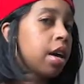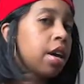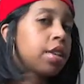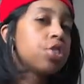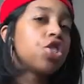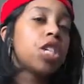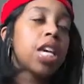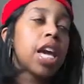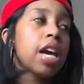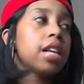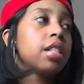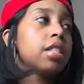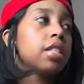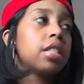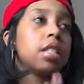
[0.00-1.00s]
she
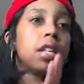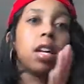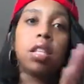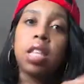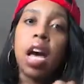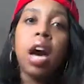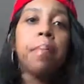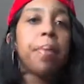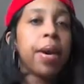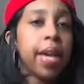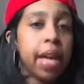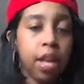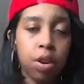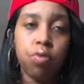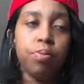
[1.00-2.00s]
has the upper
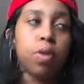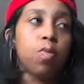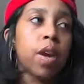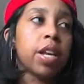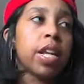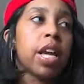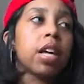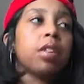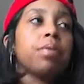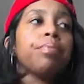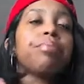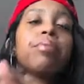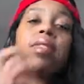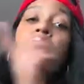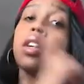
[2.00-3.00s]
hand on me right now.
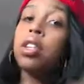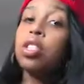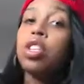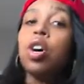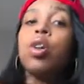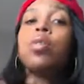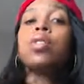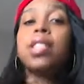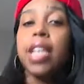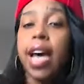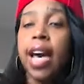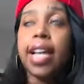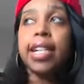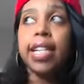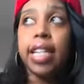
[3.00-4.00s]
So
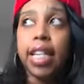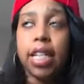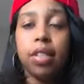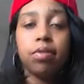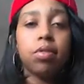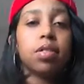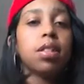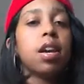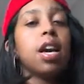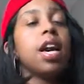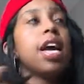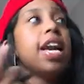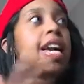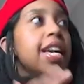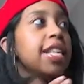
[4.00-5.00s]
Tai leaves.
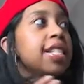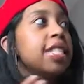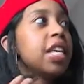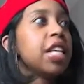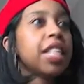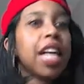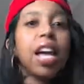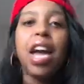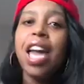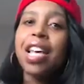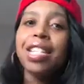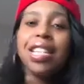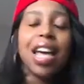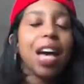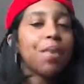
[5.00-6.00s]
It seemed like
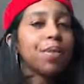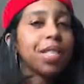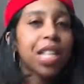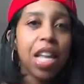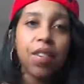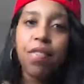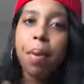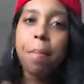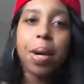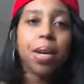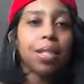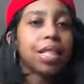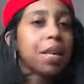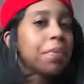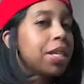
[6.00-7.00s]
as Tai was leaving,
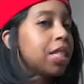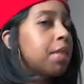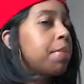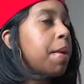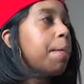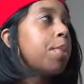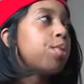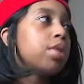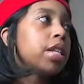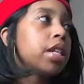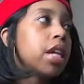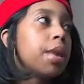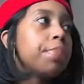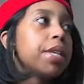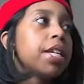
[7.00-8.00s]
Boston must have been pulling
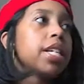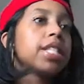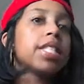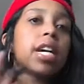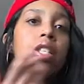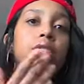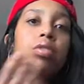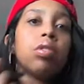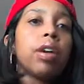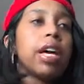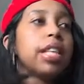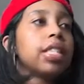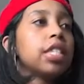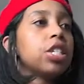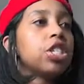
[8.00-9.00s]
up because not too long
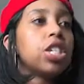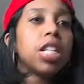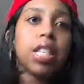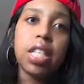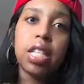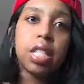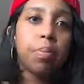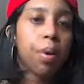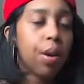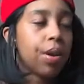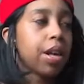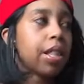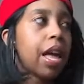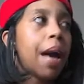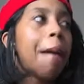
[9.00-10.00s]
after she leaves the
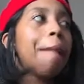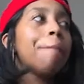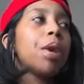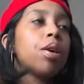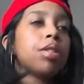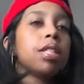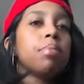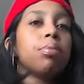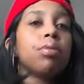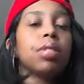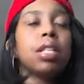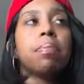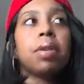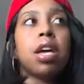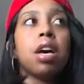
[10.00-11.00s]
parking lot, Boston pulls
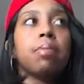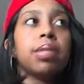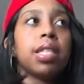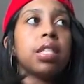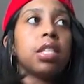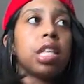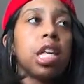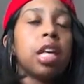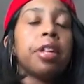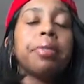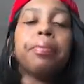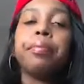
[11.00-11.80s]
up and comes into